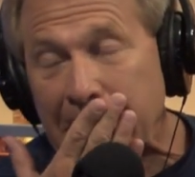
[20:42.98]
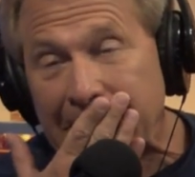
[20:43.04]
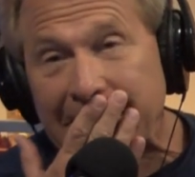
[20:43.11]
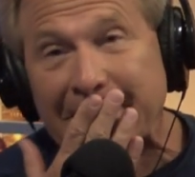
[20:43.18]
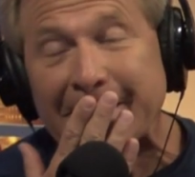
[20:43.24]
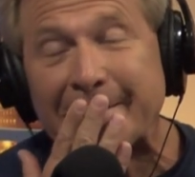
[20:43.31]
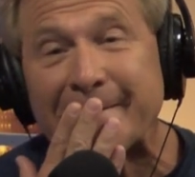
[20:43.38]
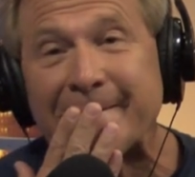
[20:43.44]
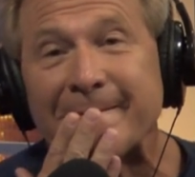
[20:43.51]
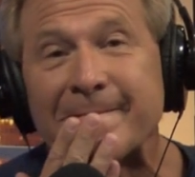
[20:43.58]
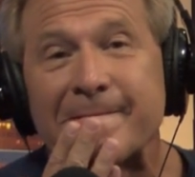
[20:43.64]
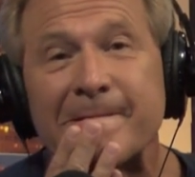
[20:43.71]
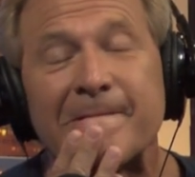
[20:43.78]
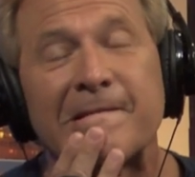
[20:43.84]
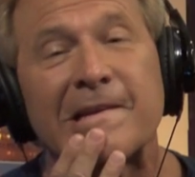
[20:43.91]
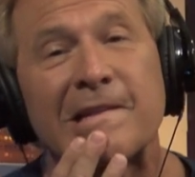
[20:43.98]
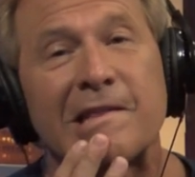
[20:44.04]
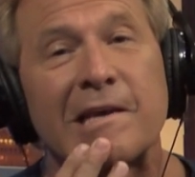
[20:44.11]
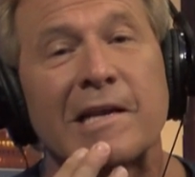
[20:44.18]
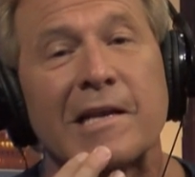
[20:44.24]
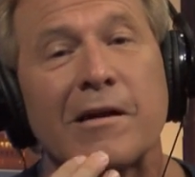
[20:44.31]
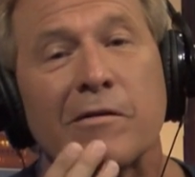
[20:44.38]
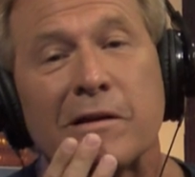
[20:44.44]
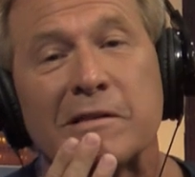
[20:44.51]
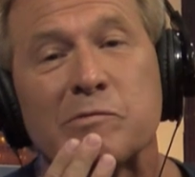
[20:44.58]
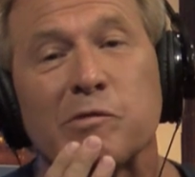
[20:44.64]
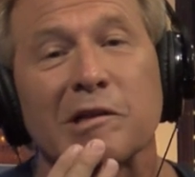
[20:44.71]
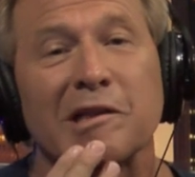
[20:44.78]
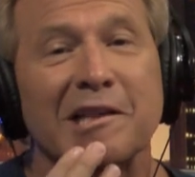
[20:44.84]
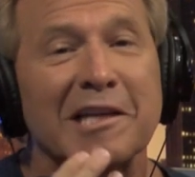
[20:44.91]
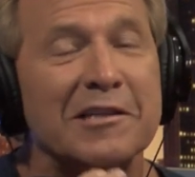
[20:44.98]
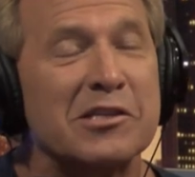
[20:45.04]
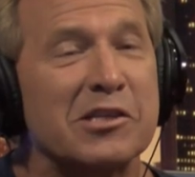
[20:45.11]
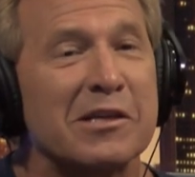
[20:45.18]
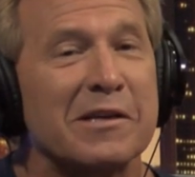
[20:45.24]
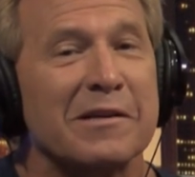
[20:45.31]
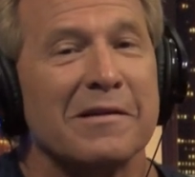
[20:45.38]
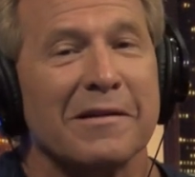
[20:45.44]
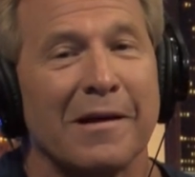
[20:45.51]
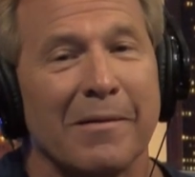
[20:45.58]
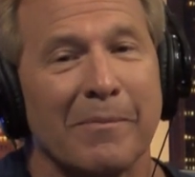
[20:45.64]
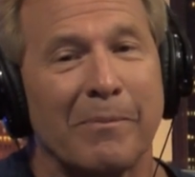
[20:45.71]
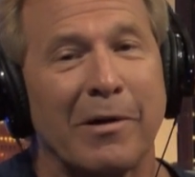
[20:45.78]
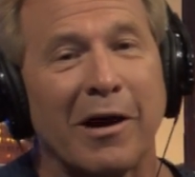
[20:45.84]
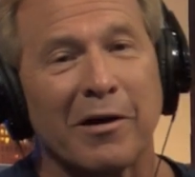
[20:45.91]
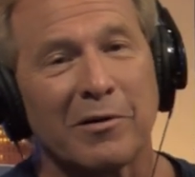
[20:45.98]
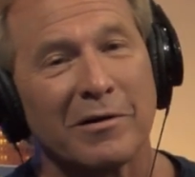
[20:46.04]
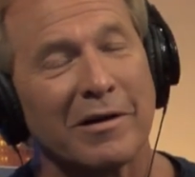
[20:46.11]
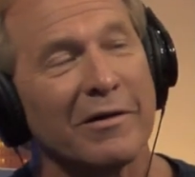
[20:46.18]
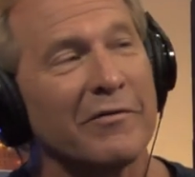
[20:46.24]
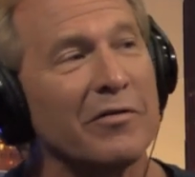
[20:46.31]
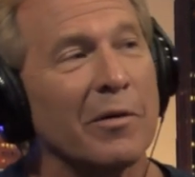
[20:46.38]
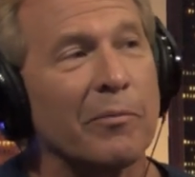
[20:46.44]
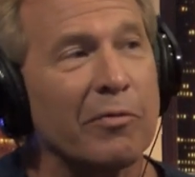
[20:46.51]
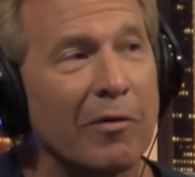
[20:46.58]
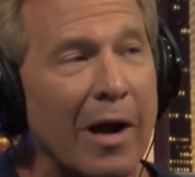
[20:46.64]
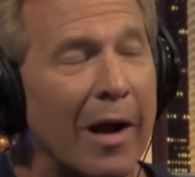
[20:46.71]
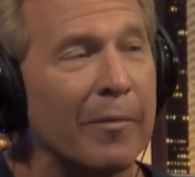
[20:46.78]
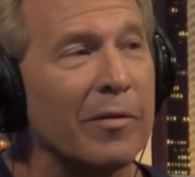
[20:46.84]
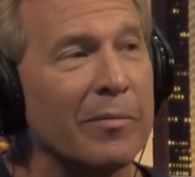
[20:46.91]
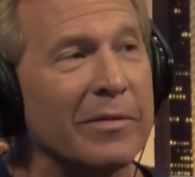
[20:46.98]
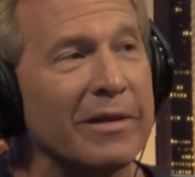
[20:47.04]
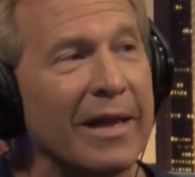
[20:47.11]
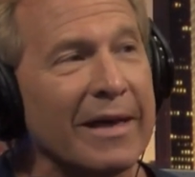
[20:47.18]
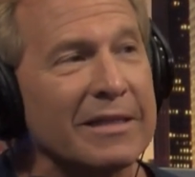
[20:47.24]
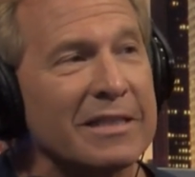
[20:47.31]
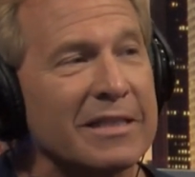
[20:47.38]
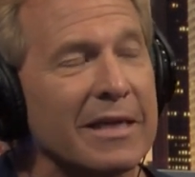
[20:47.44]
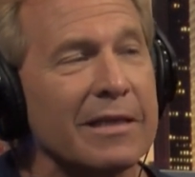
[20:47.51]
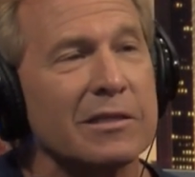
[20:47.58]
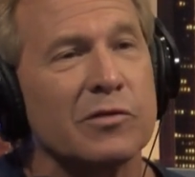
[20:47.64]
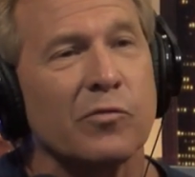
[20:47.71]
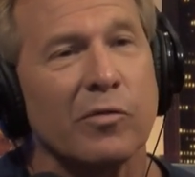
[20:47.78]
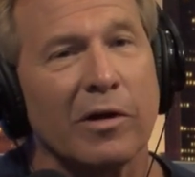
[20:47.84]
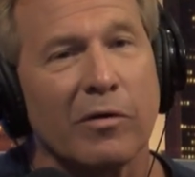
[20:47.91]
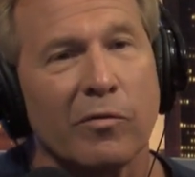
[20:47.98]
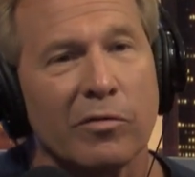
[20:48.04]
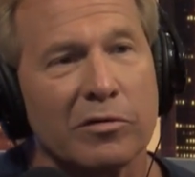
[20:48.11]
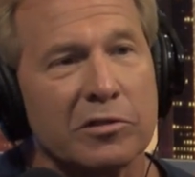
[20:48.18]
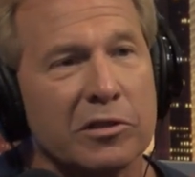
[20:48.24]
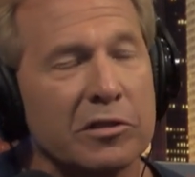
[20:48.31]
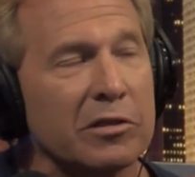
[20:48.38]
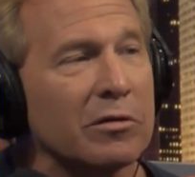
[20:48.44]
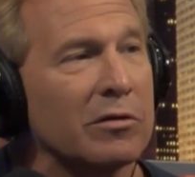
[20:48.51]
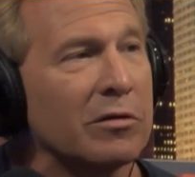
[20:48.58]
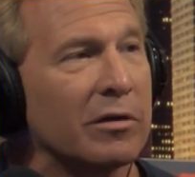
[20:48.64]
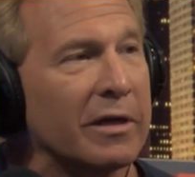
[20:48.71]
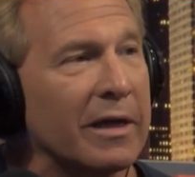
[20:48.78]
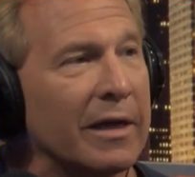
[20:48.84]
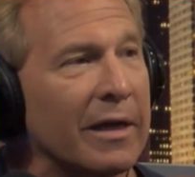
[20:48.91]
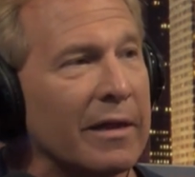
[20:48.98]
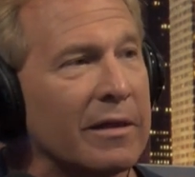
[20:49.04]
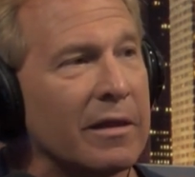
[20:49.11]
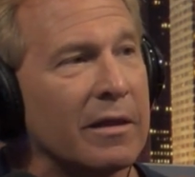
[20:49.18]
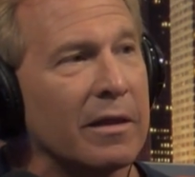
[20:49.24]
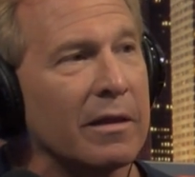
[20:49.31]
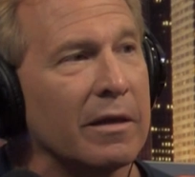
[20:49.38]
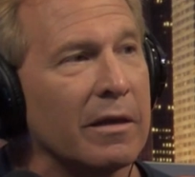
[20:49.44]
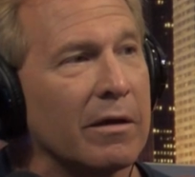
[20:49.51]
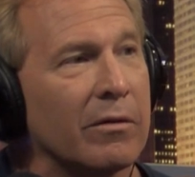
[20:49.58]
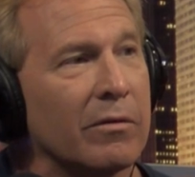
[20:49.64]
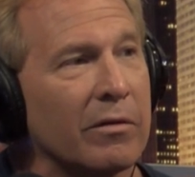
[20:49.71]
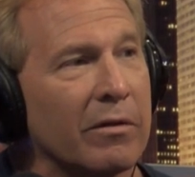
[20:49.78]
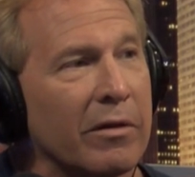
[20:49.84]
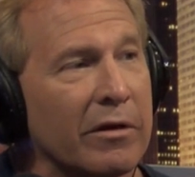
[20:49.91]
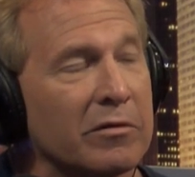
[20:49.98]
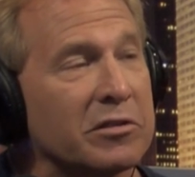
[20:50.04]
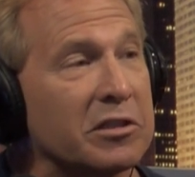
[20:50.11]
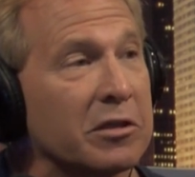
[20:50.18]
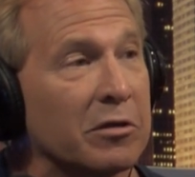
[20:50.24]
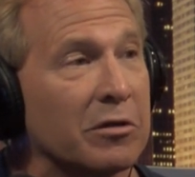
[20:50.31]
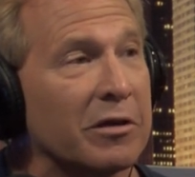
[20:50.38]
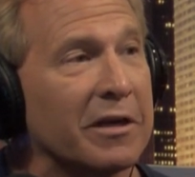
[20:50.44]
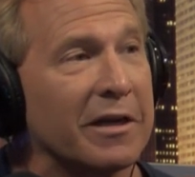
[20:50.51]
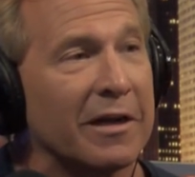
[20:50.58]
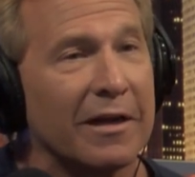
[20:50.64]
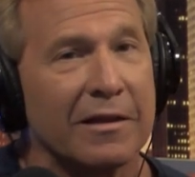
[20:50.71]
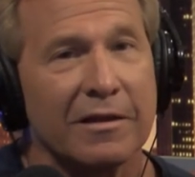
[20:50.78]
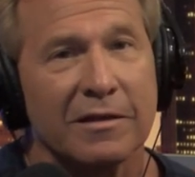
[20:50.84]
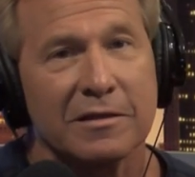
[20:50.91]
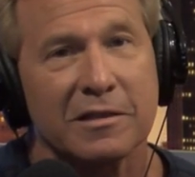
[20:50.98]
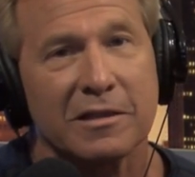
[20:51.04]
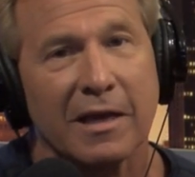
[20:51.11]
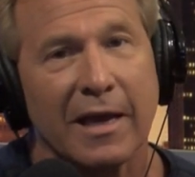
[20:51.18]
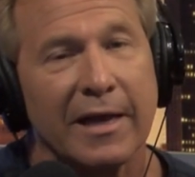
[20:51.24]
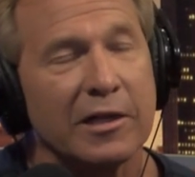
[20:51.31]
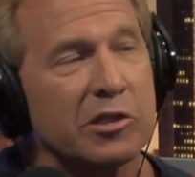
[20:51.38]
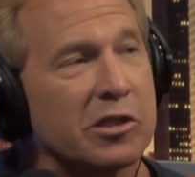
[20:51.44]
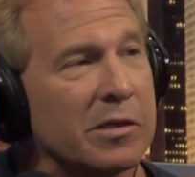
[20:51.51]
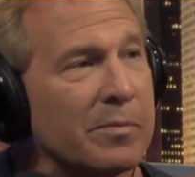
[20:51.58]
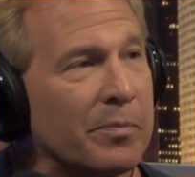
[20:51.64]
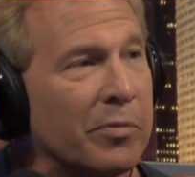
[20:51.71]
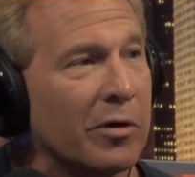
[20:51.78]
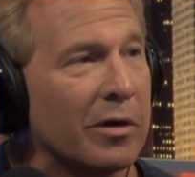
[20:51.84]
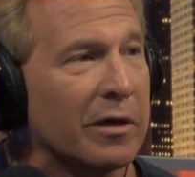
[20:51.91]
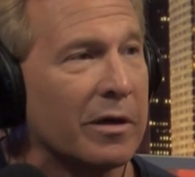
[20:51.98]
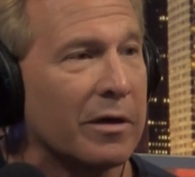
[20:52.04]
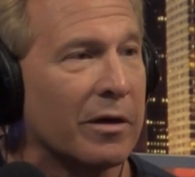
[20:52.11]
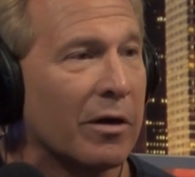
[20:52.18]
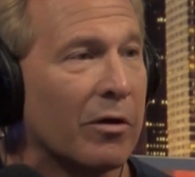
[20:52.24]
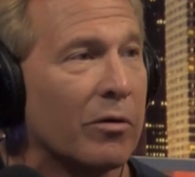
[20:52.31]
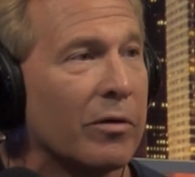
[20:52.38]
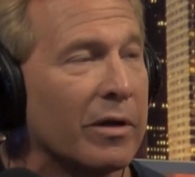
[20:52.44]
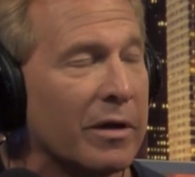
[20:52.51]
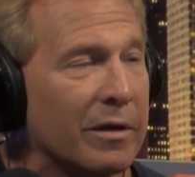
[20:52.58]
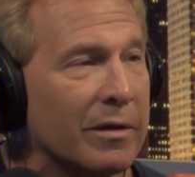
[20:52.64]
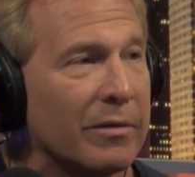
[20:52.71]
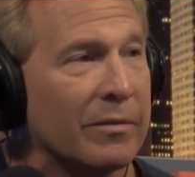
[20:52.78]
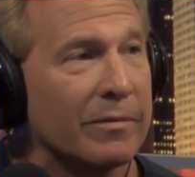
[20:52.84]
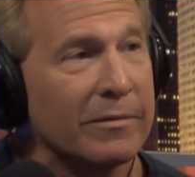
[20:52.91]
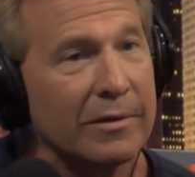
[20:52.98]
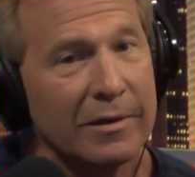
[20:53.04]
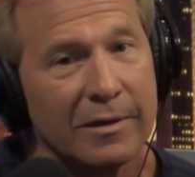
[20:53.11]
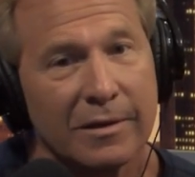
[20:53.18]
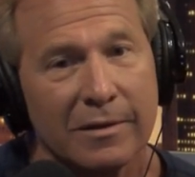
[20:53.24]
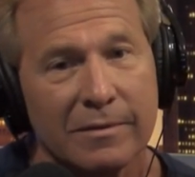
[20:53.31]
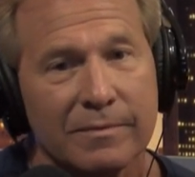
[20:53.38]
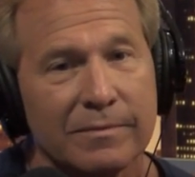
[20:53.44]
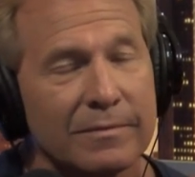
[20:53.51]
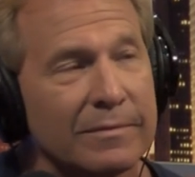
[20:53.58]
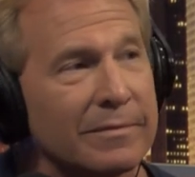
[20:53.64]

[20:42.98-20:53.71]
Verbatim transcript: do. No, that's an interesting thing. Now, is religion part of the problem in that sense, where we're still looking at, you know, they're still looking at this ancient book and going, well,